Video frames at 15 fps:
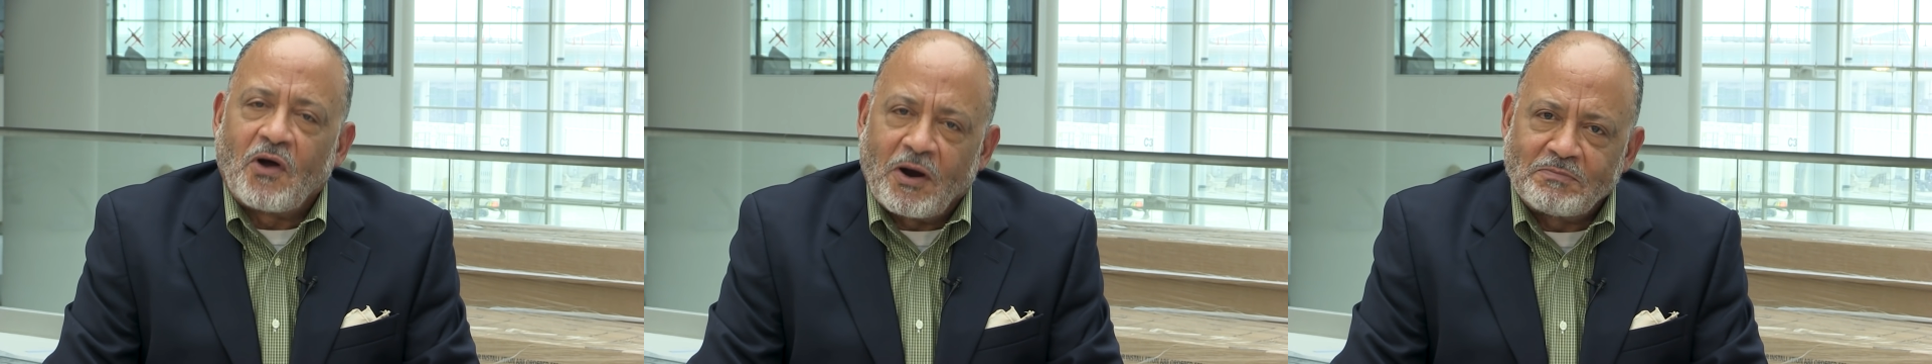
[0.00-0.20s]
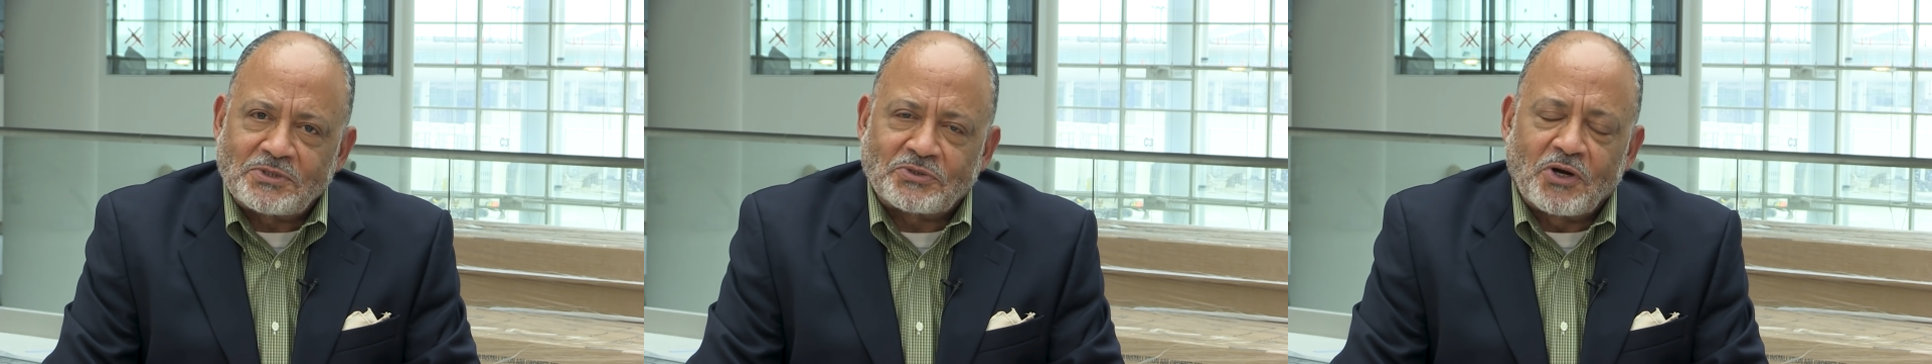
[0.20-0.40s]

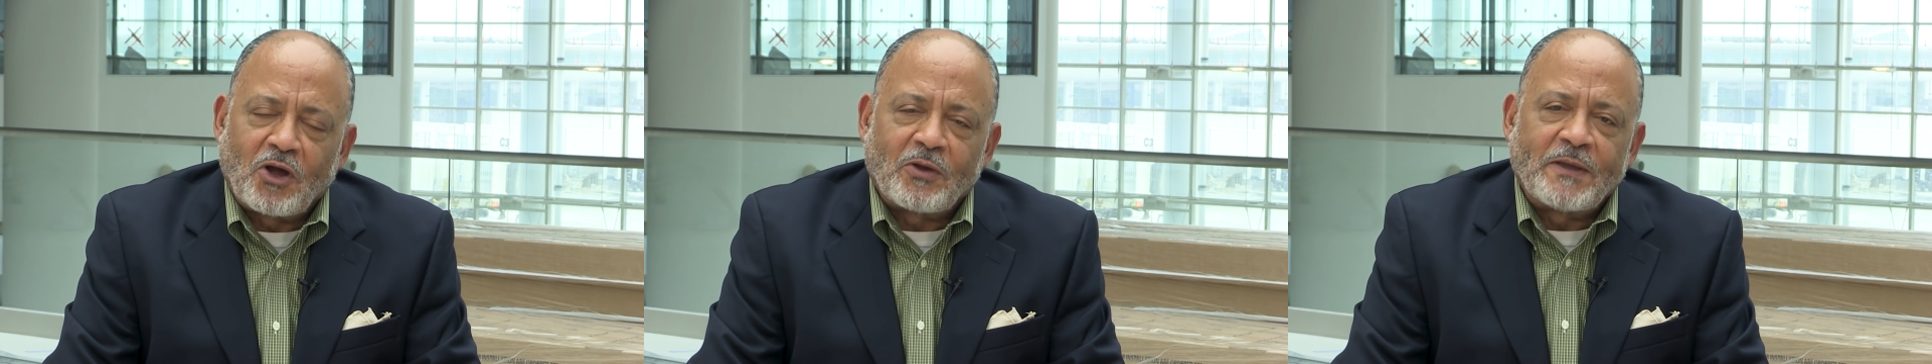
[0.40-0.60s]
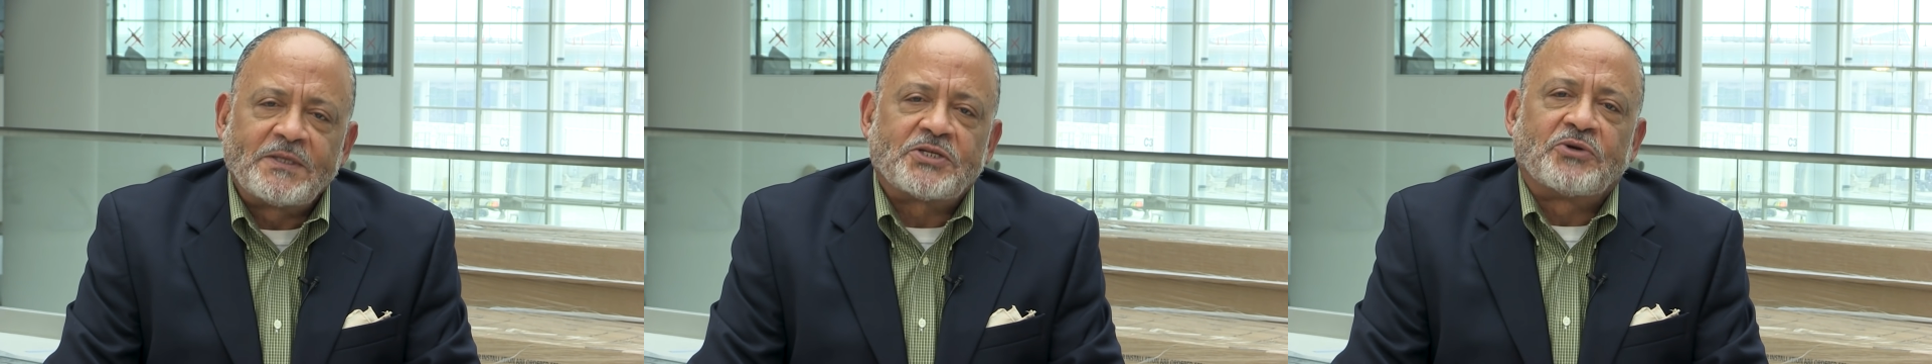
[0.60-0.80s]

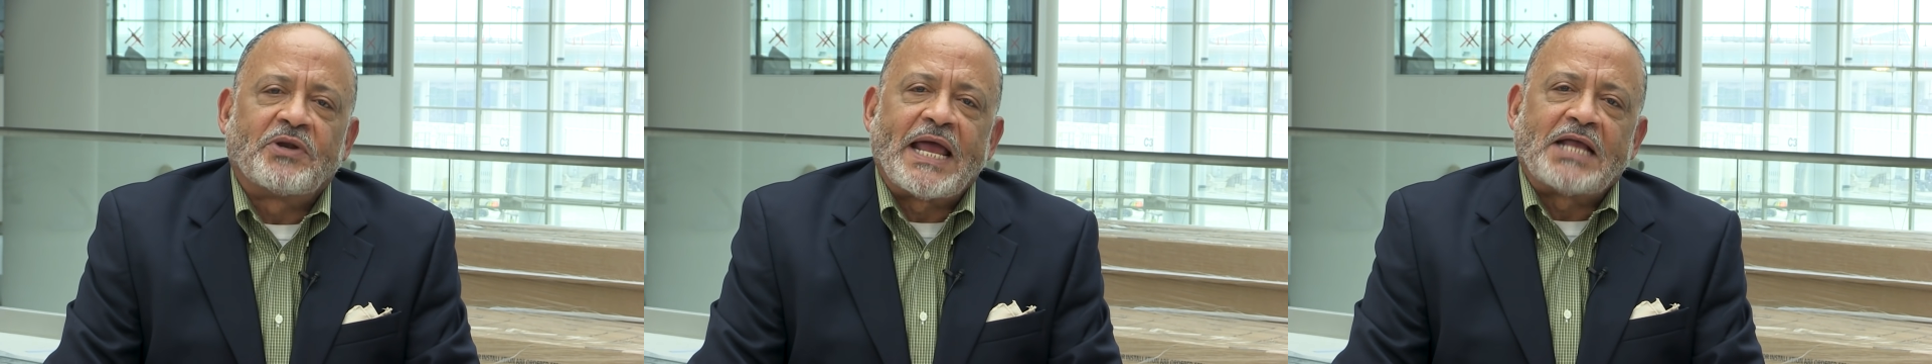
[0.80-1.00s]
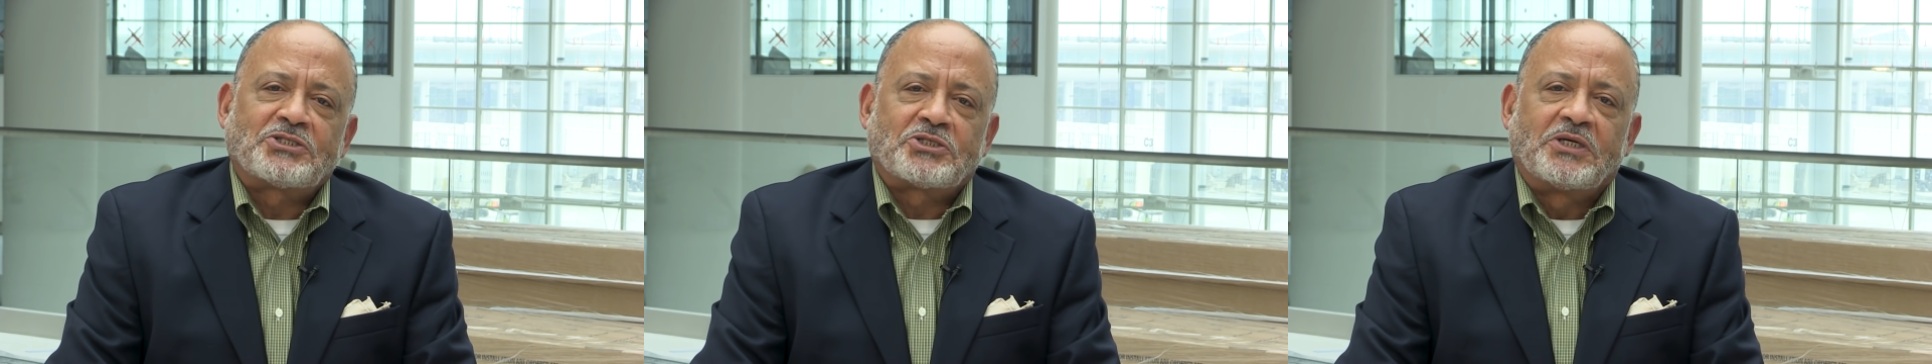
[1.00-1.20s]
Armstrong
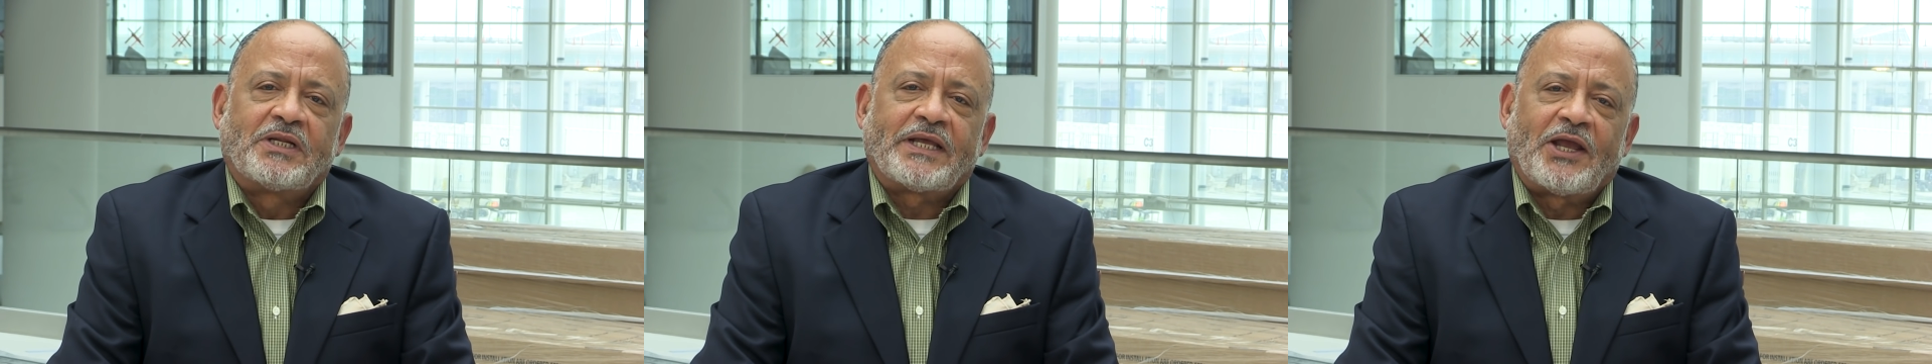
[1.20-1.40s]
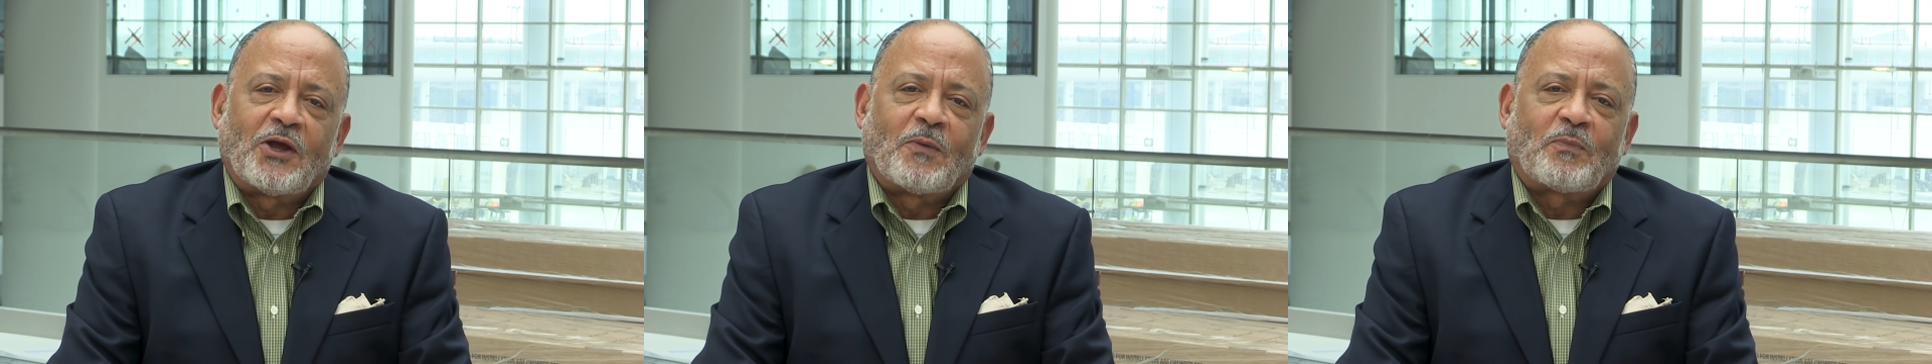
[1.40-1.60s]

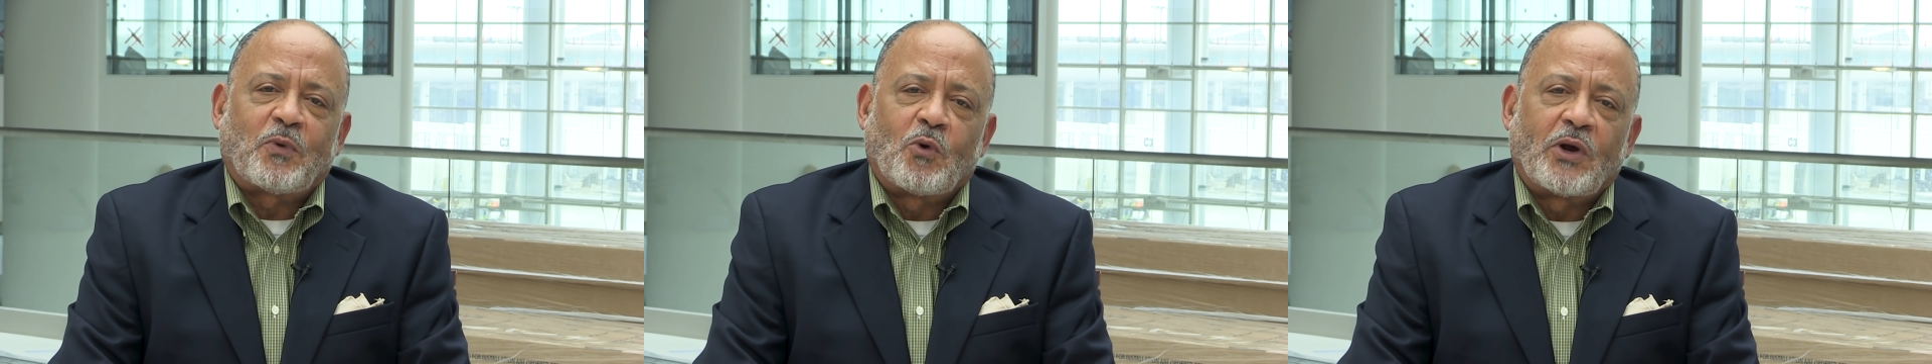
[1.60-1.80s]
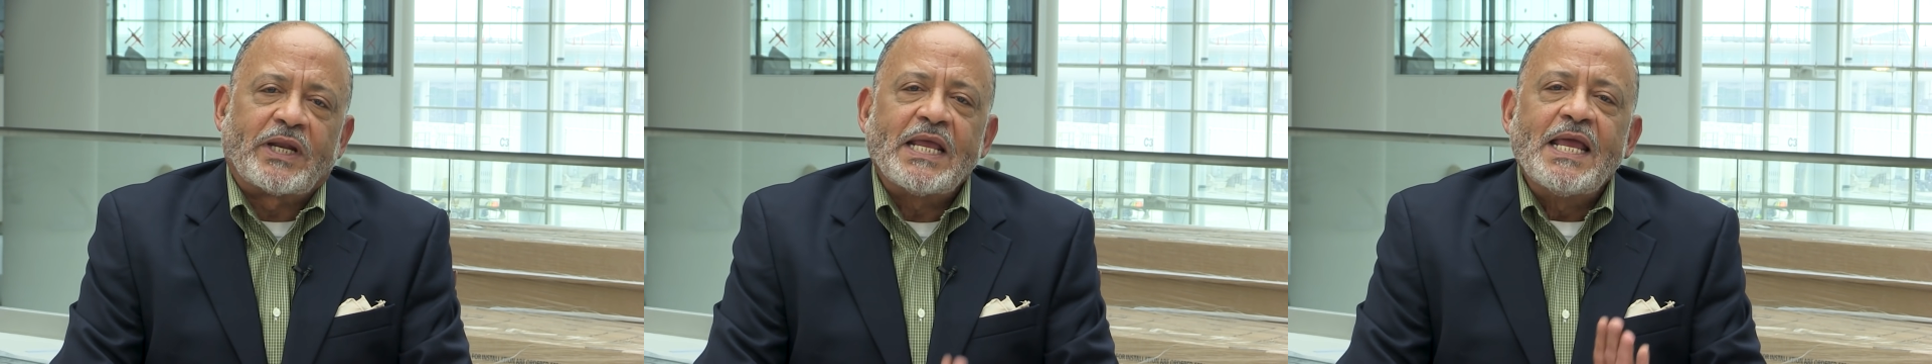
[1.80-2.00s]
International
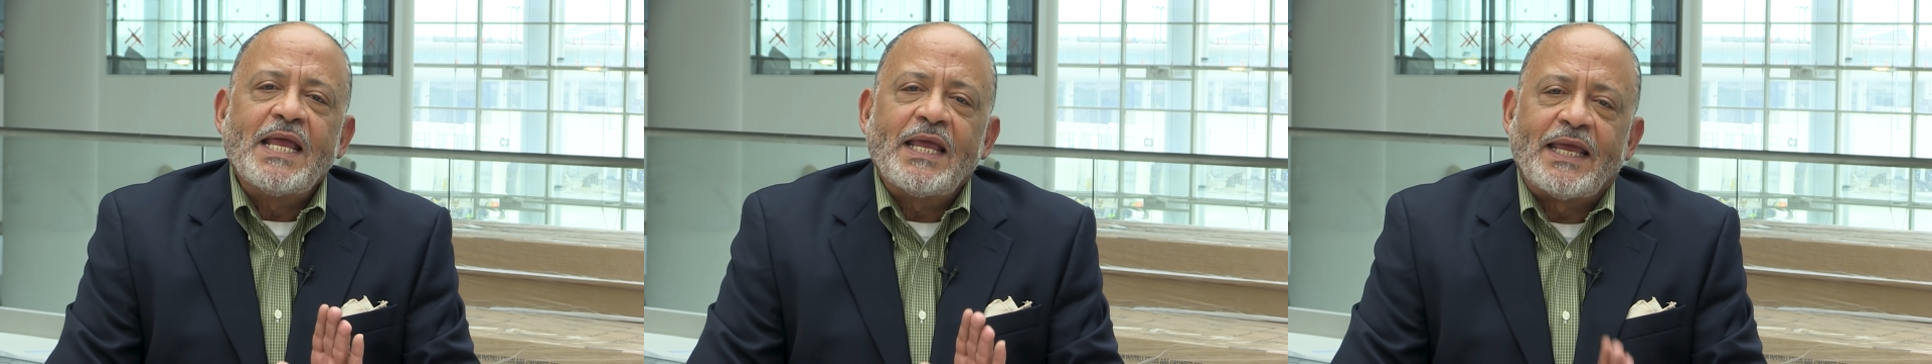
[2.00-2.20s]
Airport.